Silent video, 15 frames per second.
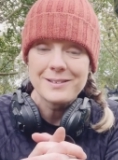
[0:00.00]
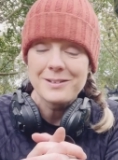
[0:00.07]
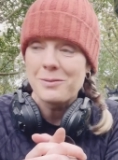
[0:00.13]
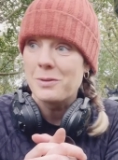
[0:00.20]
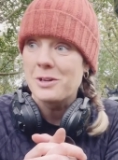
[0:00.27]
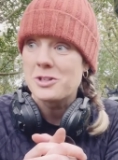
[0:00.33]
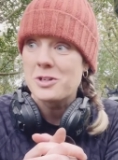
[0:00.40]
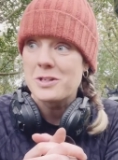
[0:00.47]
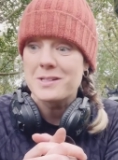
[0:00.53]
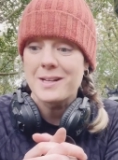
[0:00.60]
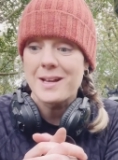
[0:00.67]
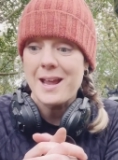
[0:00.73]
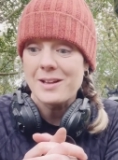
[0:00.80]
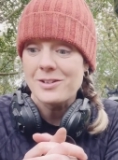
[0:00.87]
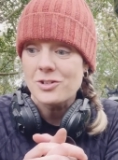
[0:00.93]
which is an
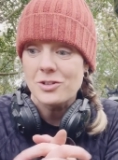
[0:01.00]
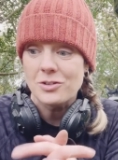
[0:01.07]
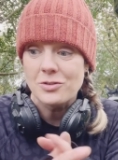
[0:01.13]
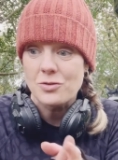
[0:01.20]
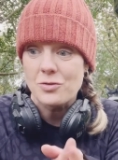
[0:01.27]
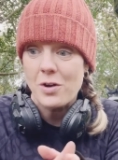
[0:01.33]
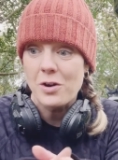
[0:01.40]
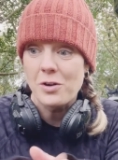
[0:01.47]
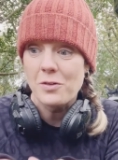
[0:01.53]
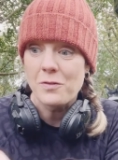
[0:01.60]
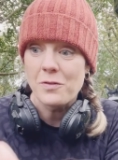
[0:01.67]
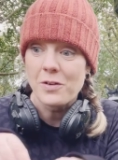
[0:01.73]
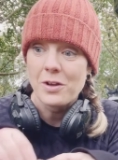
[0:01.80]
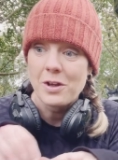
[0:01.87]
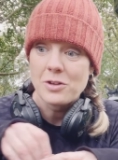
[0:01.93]
ancient
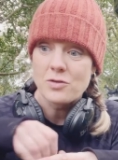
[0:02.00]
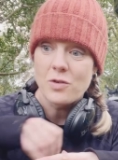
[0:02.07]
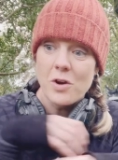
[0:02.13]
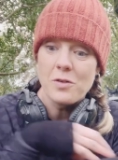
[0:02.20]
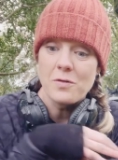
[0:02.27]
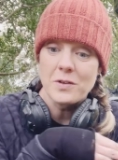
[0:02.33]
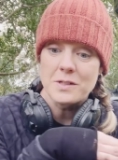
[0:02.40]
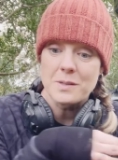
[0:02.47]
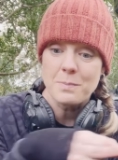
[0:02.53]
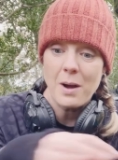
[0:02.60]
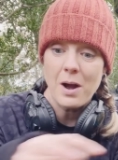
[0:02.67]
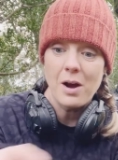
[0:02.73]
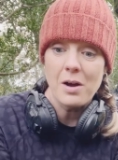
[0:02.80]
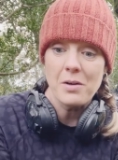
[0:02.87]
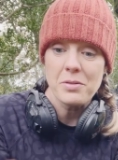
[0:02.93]
drover's
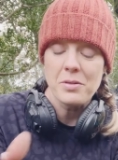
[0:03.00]
path